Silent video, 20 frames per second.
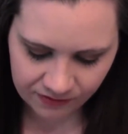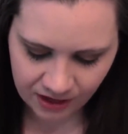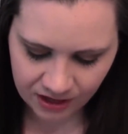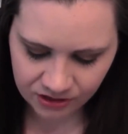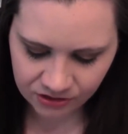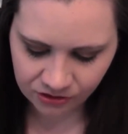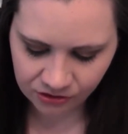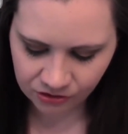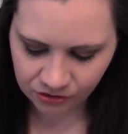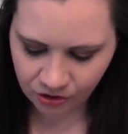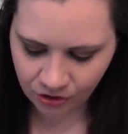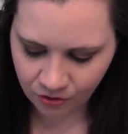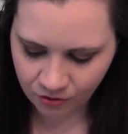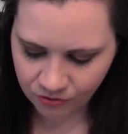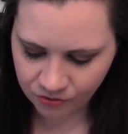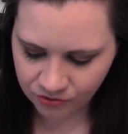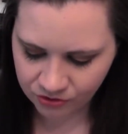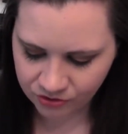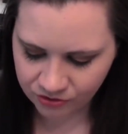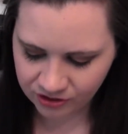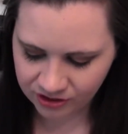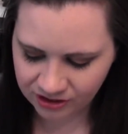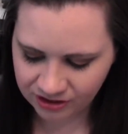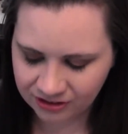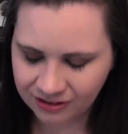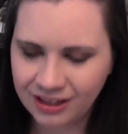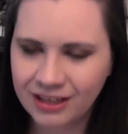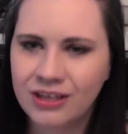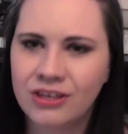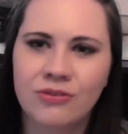Then you'll go, you
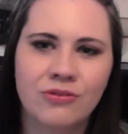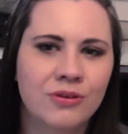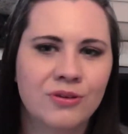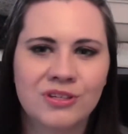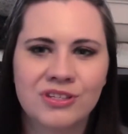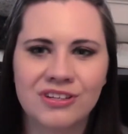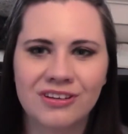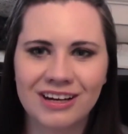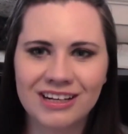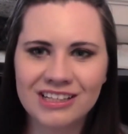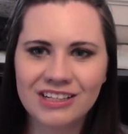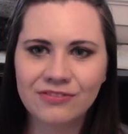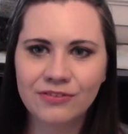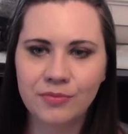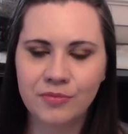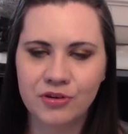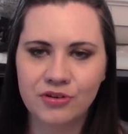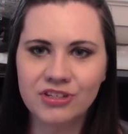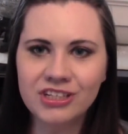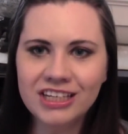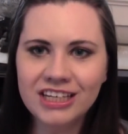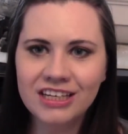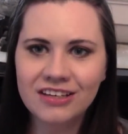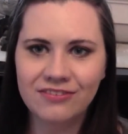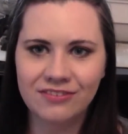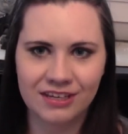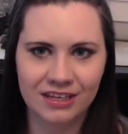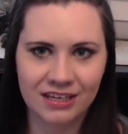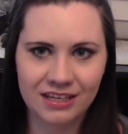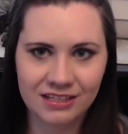can select it from your
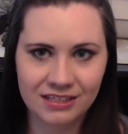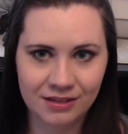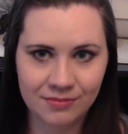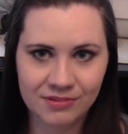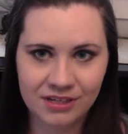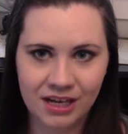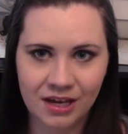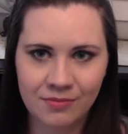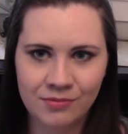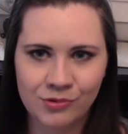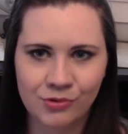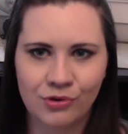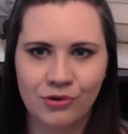TV sometimes,